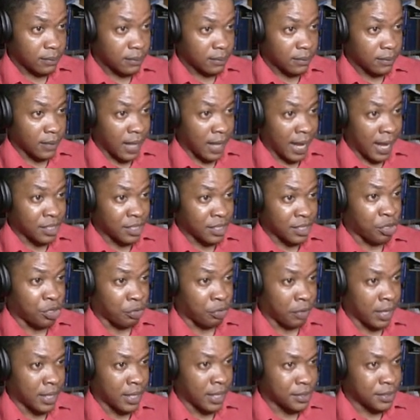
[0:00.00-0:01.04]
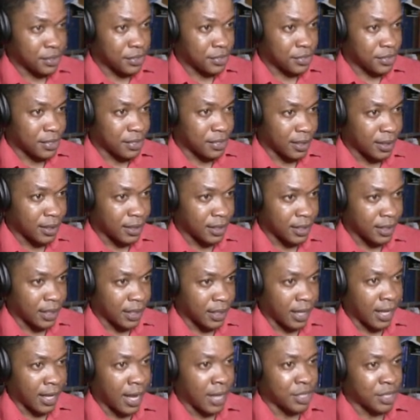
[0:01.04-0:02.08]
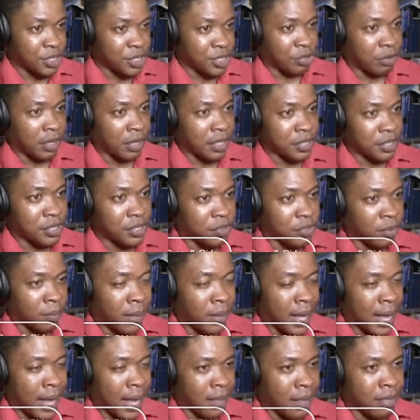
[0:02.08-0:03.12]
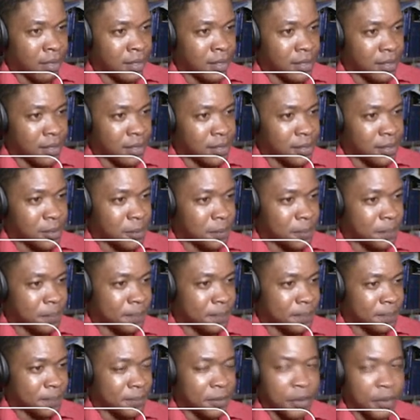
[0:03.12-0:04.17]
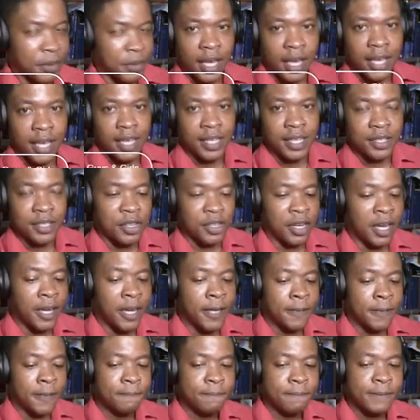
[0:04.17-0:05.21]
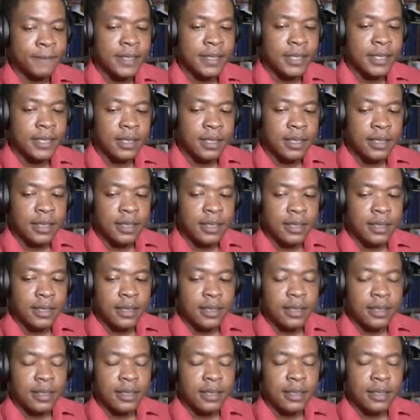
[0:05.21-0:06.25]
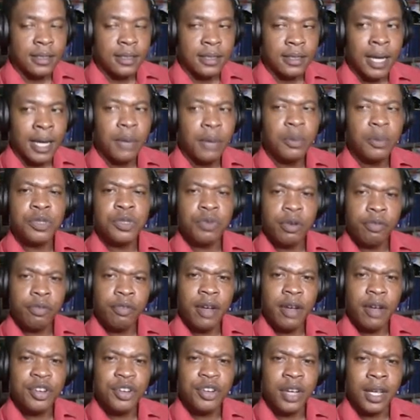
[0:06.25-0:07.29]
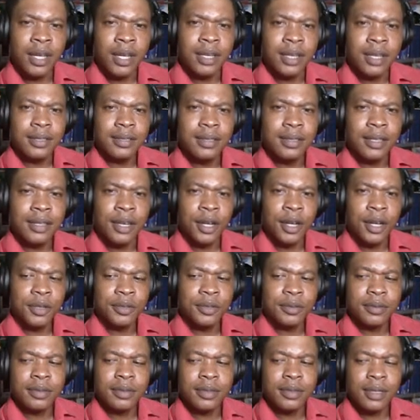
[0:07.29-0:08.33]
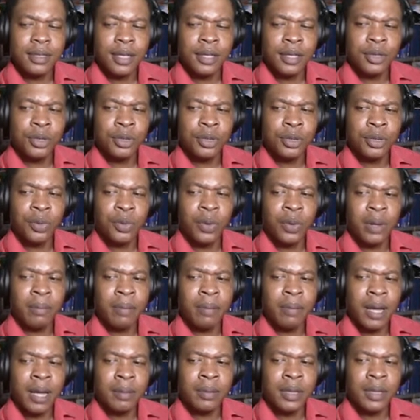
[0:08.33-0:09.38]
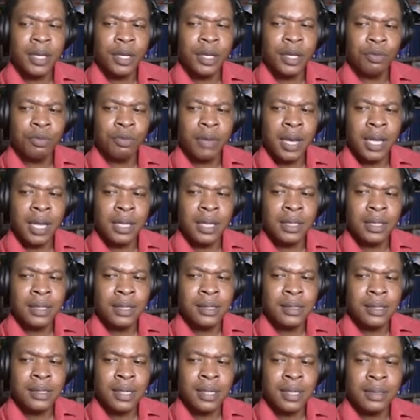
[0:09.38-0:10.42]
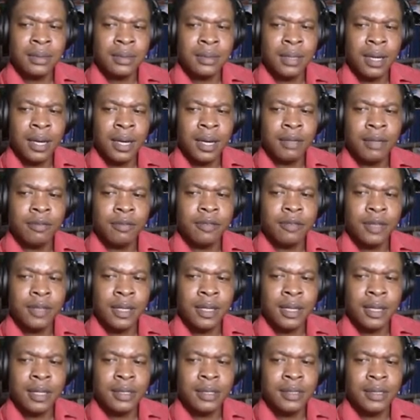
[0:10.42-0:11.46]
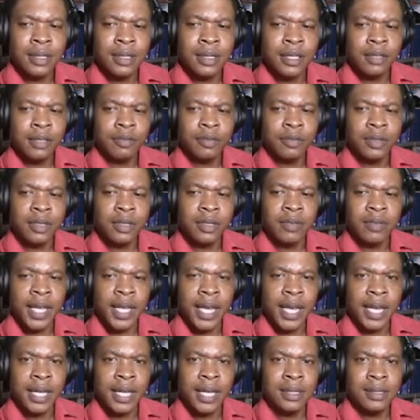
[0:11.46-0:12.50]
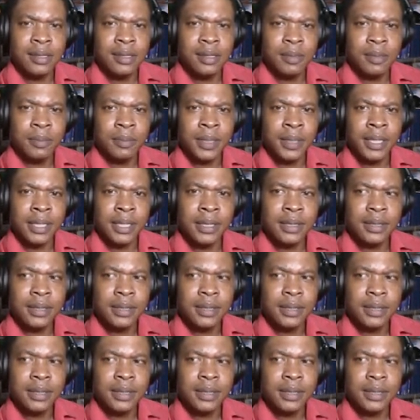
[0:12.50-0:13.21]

Astrius. Hey, Astrius from Athens. Okay, he's gone. That was refreshing, you know? I don't know what Bible he read that said God flooded a city full of gays, but